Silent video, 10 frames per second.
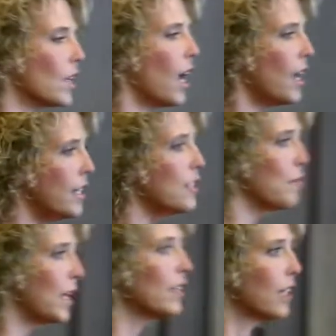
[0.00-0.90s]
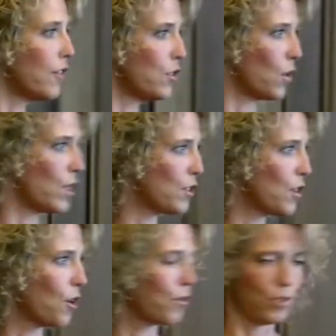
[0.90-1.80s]
I need to make a life choice.
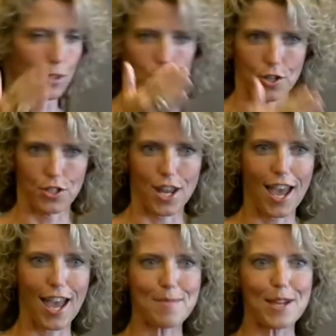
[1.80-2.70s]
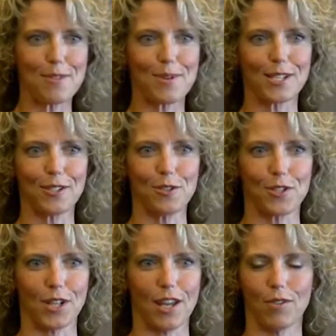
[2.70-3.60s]
So New Year's Day, I made the
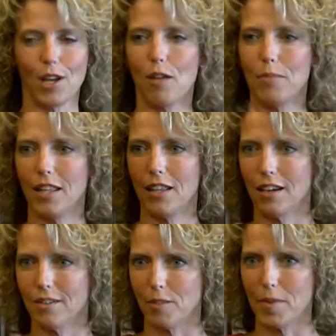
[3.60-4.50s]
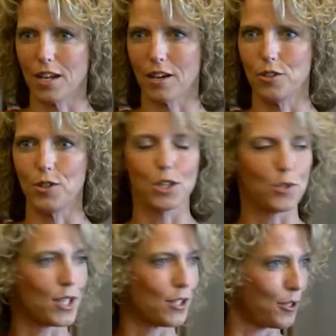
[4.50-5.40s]
resolution. Have we all been there? We make our New Year's
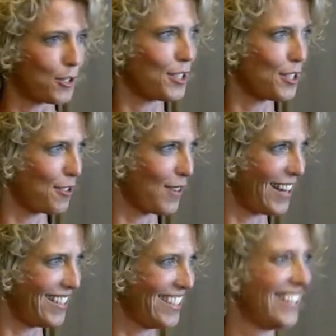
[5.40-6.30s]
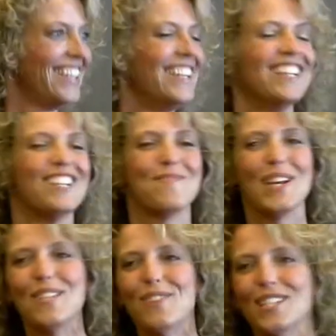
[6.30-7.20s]
resolutions, right?
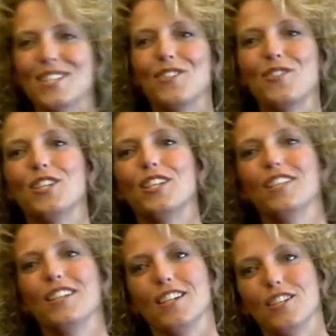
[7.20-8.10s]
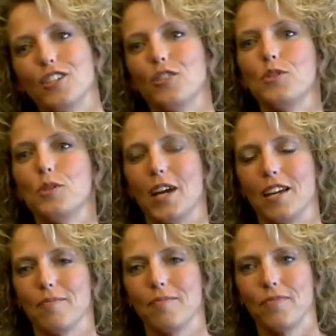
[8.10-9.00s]
Made the resolution to lose the weight.